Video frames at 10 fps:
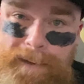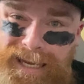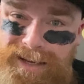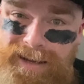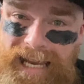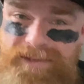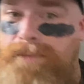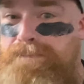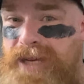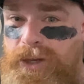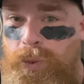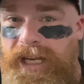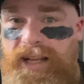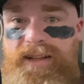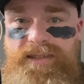He could have some big
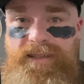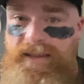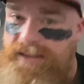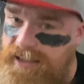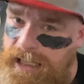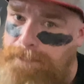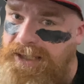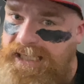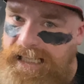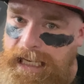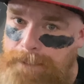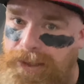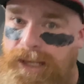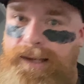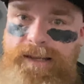weeks. Sleeper. Sleepy.